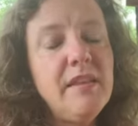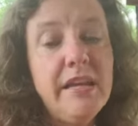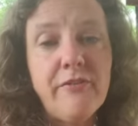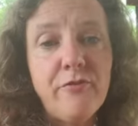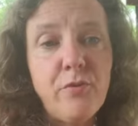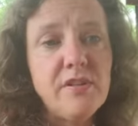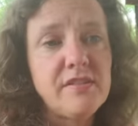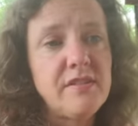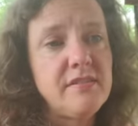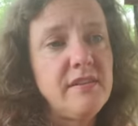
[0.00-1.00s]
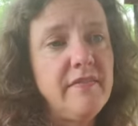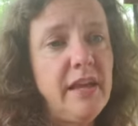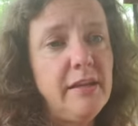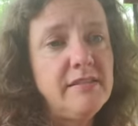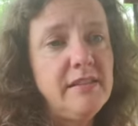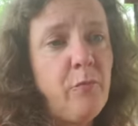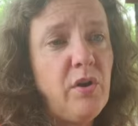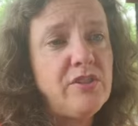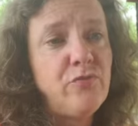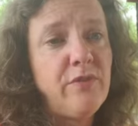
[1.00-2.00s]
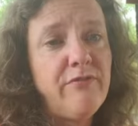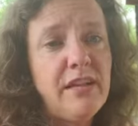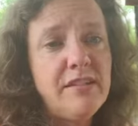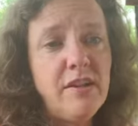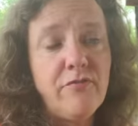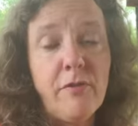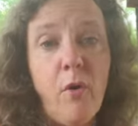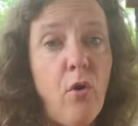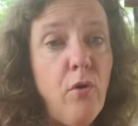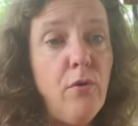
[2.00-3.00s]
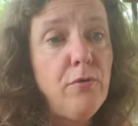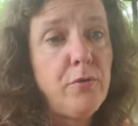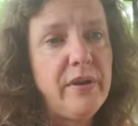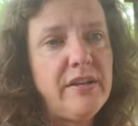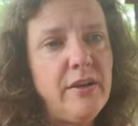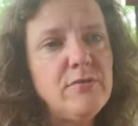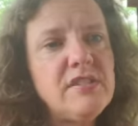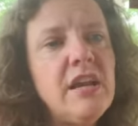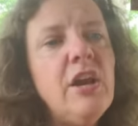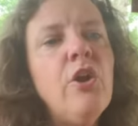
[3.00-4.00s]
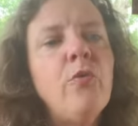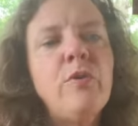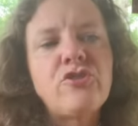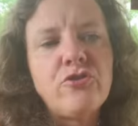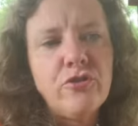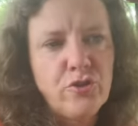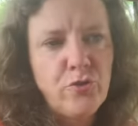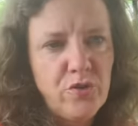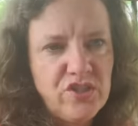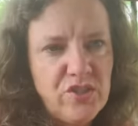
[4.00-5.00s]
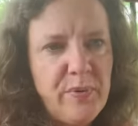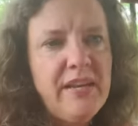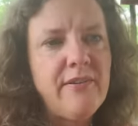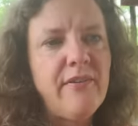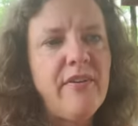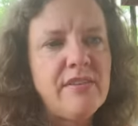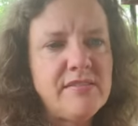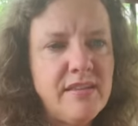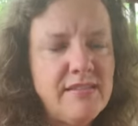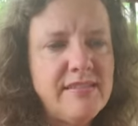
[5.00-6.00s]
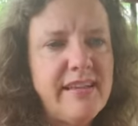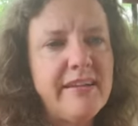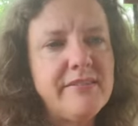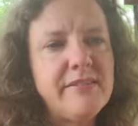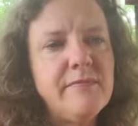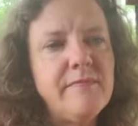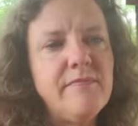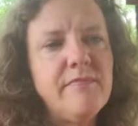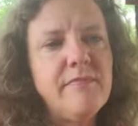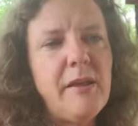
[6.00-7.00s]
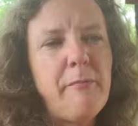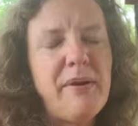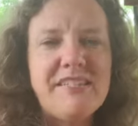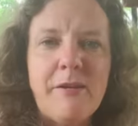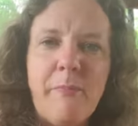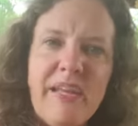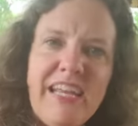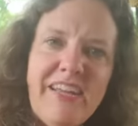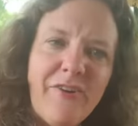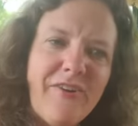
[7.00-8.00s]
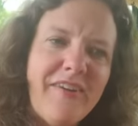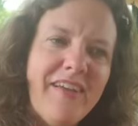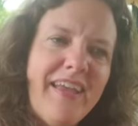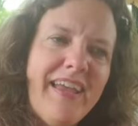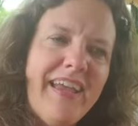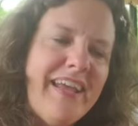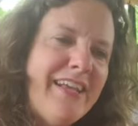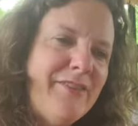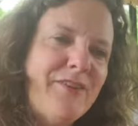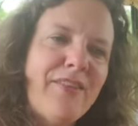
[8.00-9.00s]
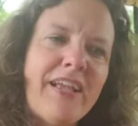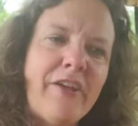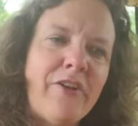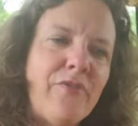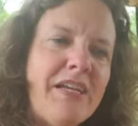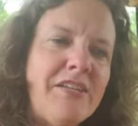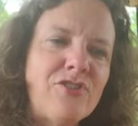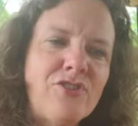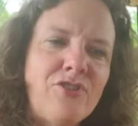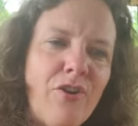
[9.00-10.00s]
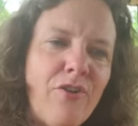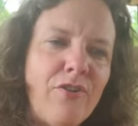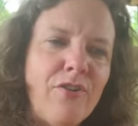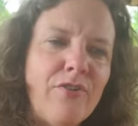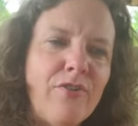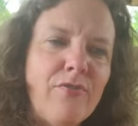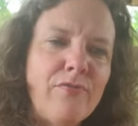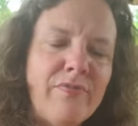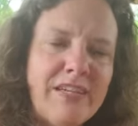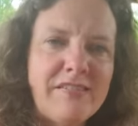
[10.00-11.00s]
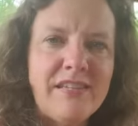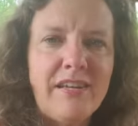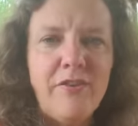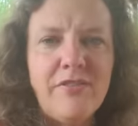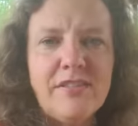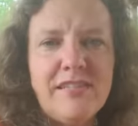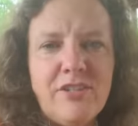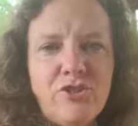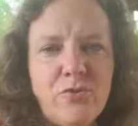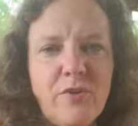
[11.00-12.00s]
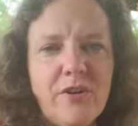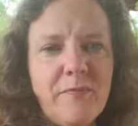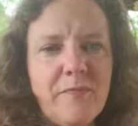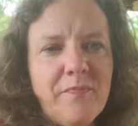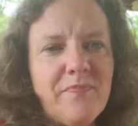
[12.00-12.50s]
And of course, the sunlight was reflected from all the windows, which looked towards Peter in the sunset. But to Peter, it looked like a great star resting on the seashore.